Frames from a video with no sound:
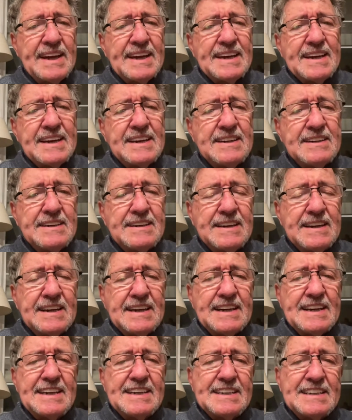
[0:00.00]
He,
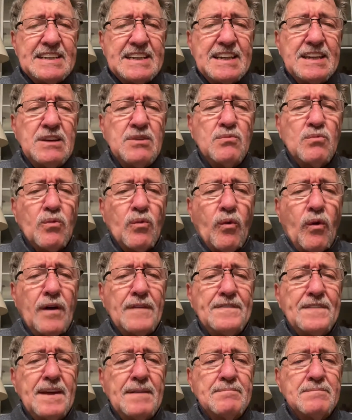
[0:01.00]
he didn't
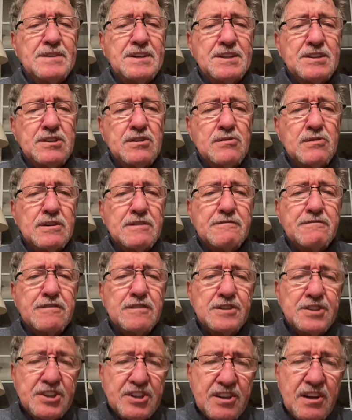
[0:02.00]
want them to do it for
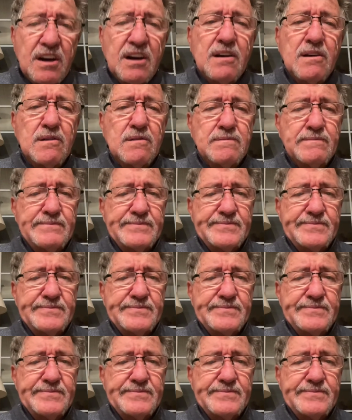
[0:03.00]
show.